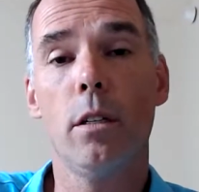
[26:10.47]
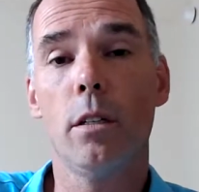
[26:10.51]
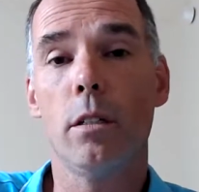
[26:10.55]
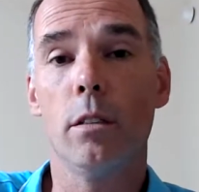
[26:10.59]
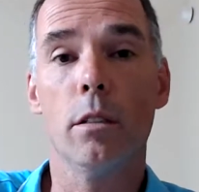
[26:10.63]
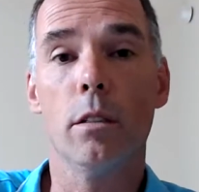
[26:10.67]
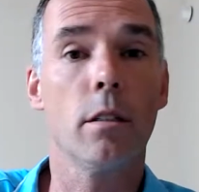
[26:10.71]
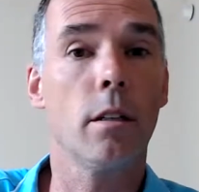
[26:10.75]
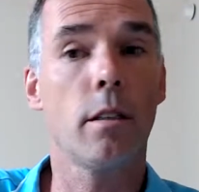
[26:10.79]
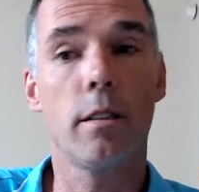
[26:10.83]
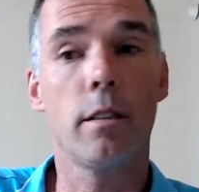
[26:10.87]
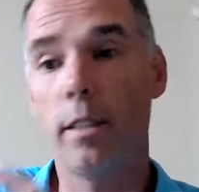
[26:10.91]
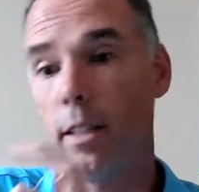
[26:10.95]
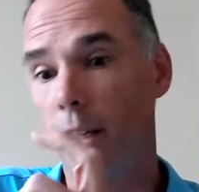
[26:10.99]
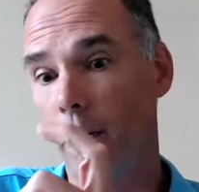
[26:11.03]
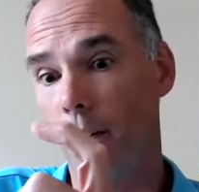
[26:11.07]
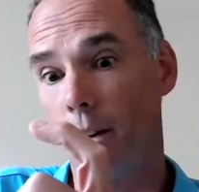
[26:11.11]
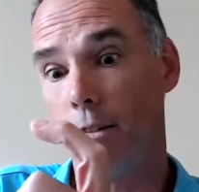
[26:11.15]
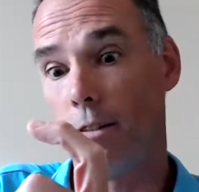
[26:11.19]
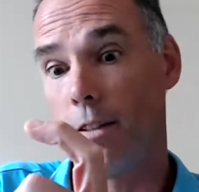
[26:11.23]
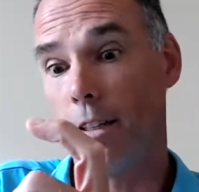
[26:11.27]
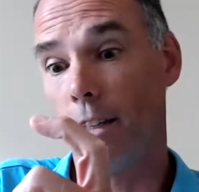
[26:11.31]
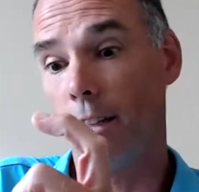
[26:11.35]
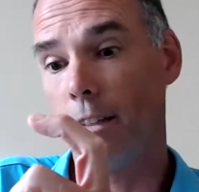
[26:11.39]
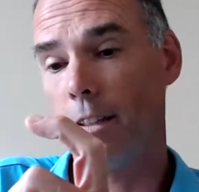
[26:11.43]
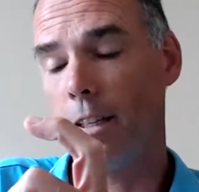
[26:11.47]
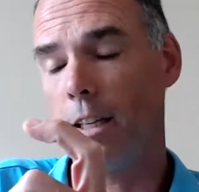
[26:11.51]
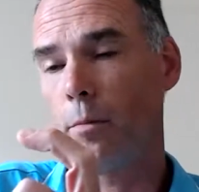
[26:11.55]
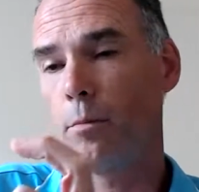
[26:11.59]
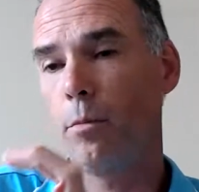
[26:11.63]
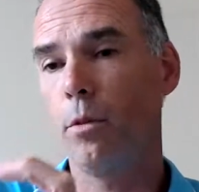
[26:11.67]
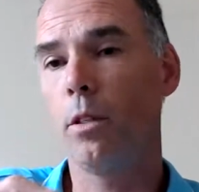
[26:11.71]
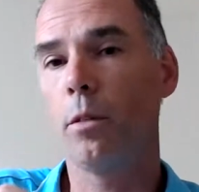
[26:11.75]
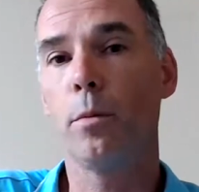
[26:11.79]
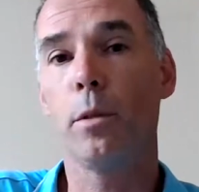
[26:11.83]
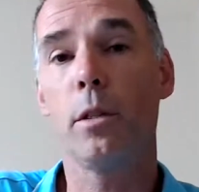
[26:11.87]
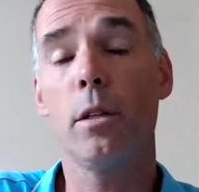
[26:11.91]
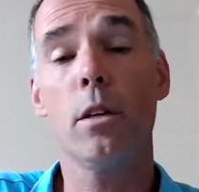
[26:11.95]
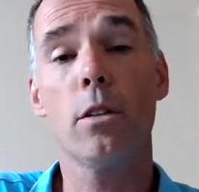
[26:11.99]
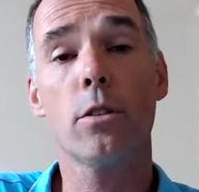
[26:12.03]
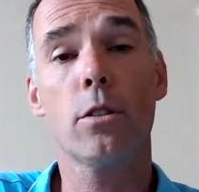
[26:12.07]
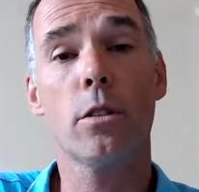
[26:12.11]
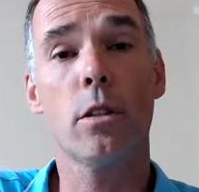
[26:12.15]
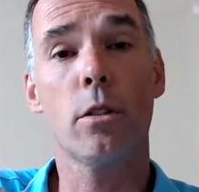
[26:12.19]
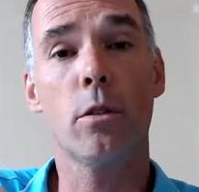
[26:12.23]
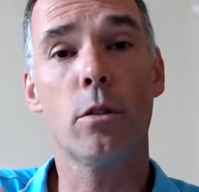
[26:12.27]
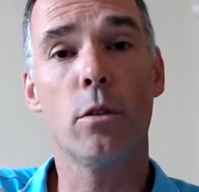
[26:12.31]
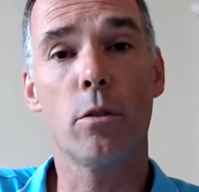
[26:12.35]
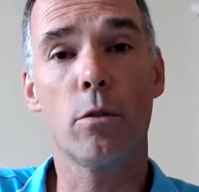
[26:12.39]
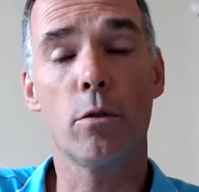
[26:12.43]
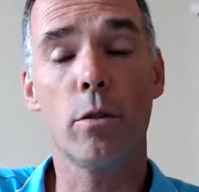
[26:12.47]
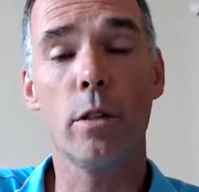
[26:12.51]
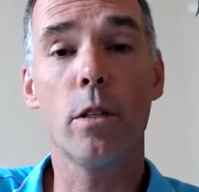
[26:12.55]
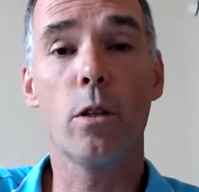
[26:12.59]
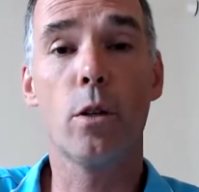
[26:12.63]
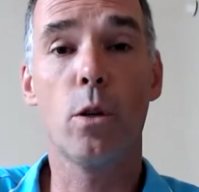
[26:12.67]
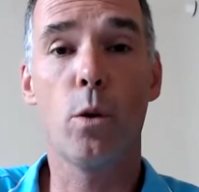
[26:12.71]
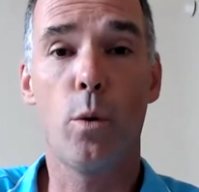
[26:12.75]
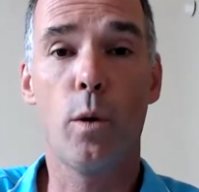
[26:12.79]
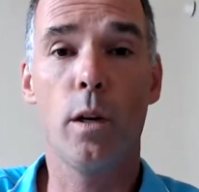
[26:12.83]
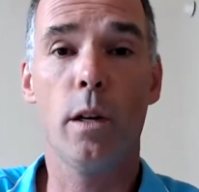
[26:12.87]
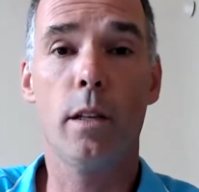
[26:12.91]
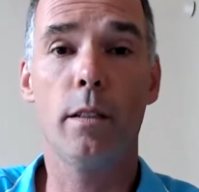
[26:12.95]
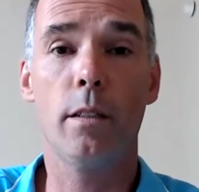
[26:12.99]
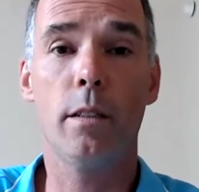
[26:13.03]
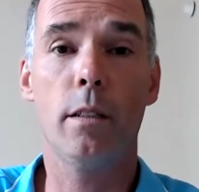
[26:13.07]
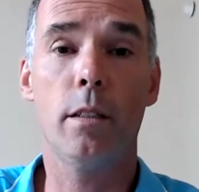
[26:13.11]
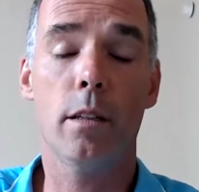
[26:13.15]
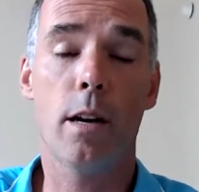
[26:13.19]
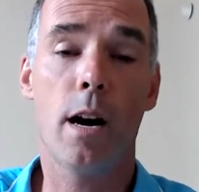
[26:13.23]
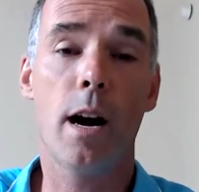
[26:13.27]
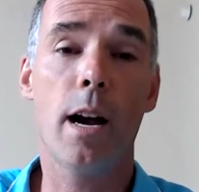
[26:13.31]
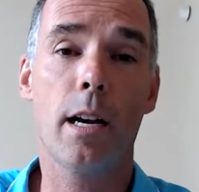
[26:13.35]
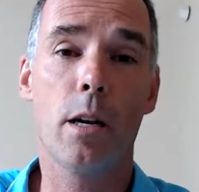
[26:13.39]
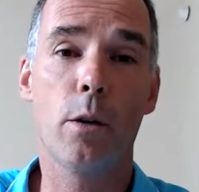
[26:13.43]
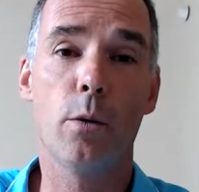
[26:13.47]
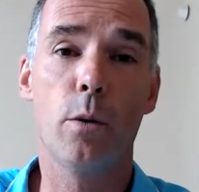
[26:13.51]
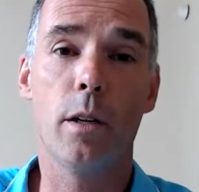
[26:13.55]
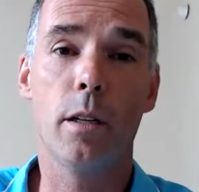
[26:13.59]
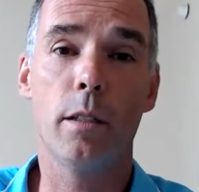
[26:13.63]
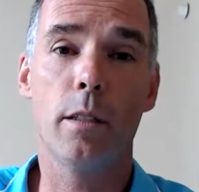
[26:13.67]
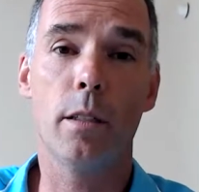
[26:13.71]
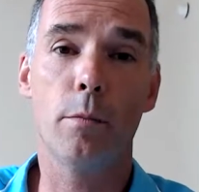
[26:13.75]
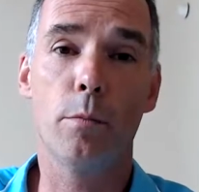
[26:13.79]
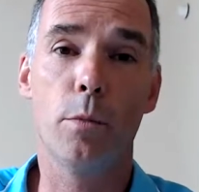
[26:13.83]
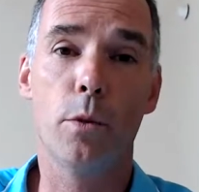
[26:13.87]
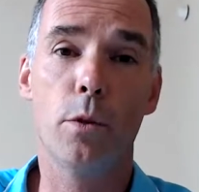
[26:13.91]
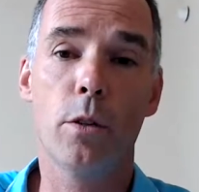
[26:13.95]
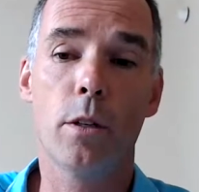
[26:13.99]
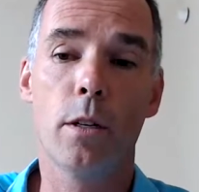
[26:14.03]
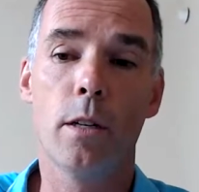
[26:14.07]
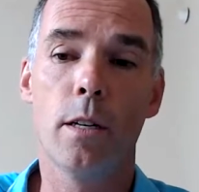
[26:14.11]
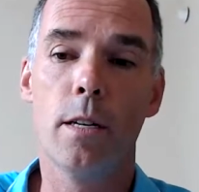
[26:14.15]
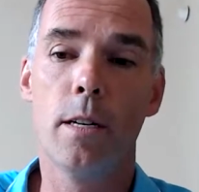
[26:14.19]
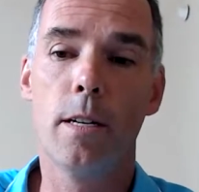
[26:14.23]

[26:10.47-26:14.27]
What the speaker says: not only a thick book, but also a real quality, high quality book.